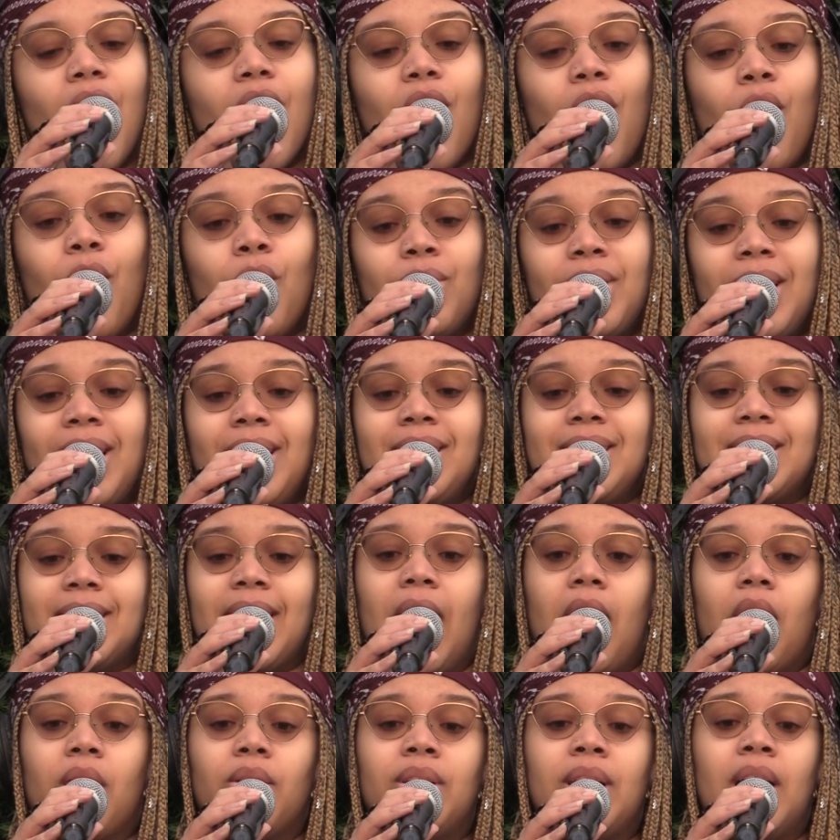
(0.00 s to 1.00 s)
Holdings
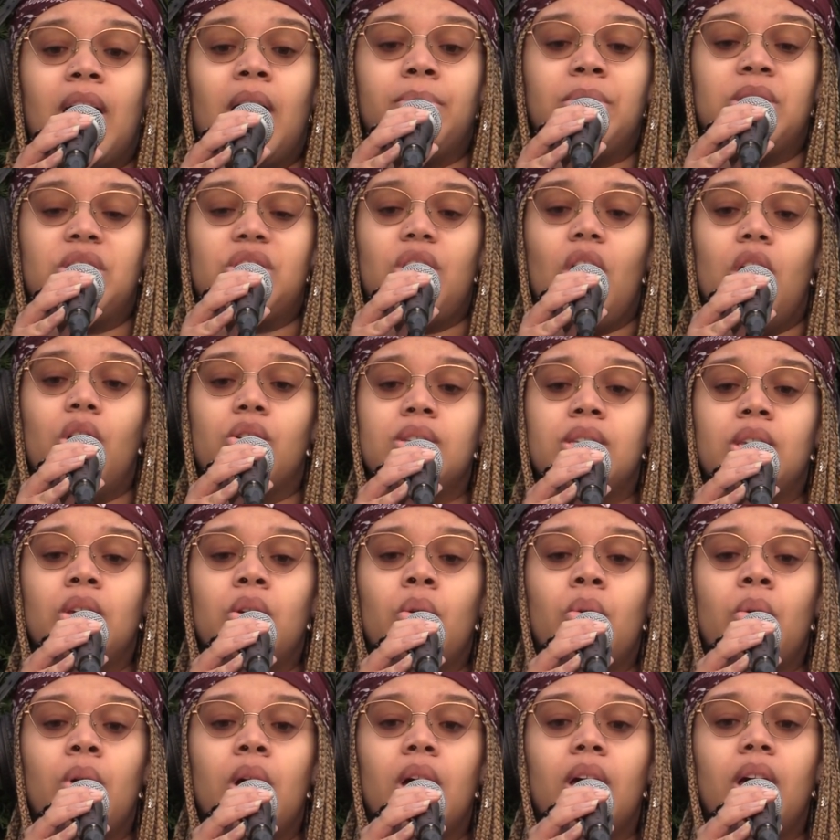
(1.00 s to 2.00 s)
down, I'm the
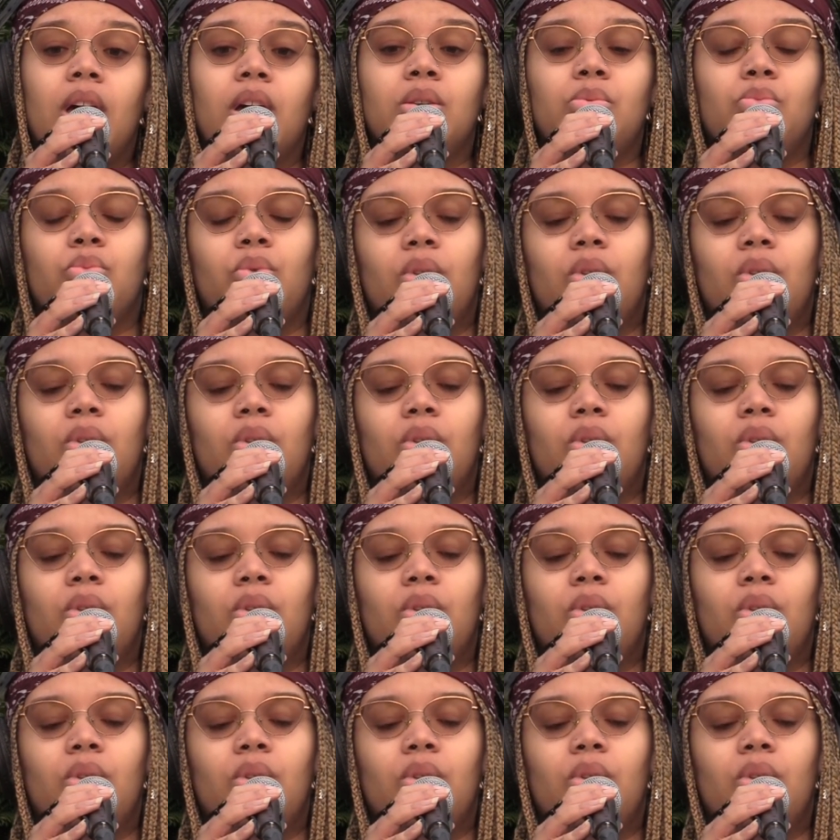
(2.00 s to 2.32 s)
chosen one.